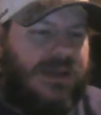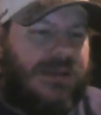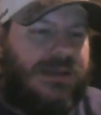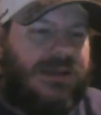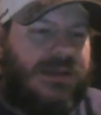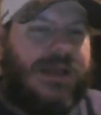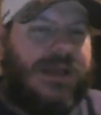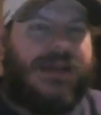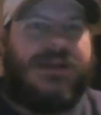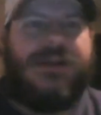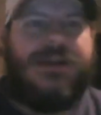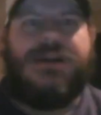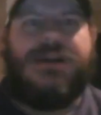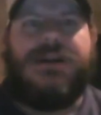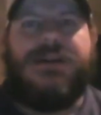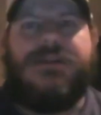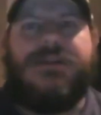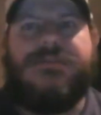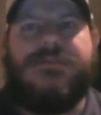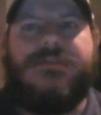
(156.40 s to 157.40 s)
like
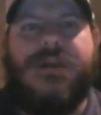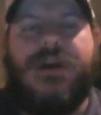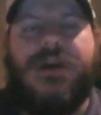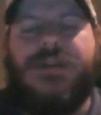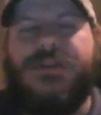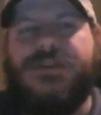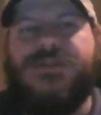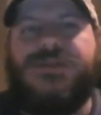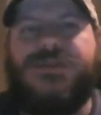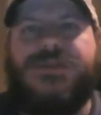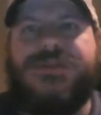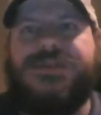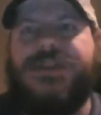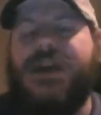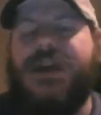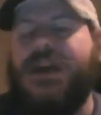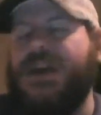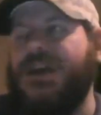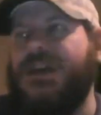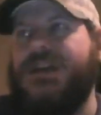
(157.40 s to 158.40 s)
others were
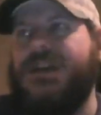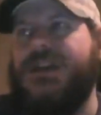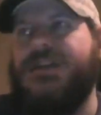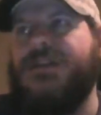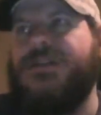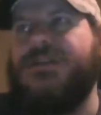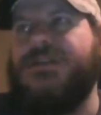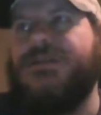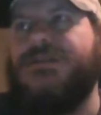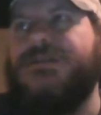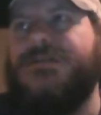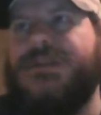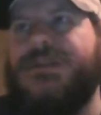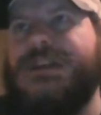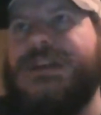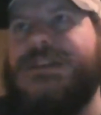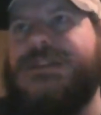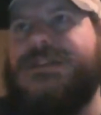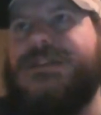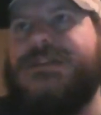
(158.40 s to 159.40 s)
saying,
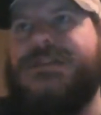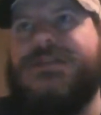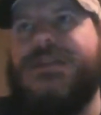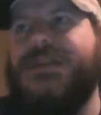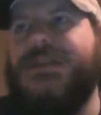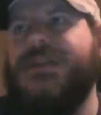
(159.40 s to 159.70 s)
it's